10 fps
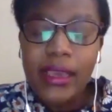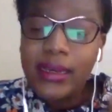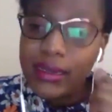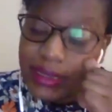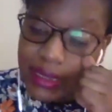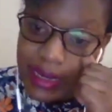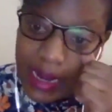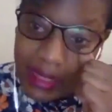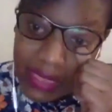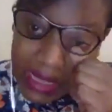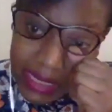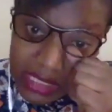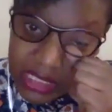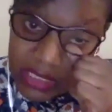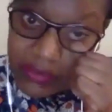like nothing
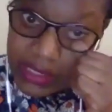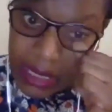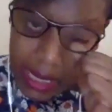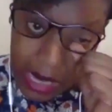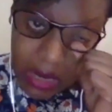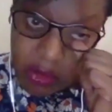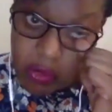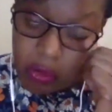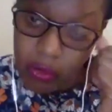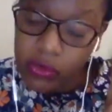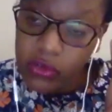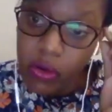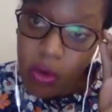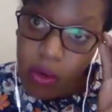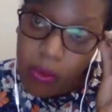is shifting and you don't
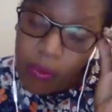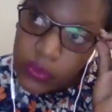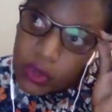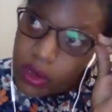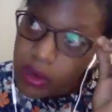know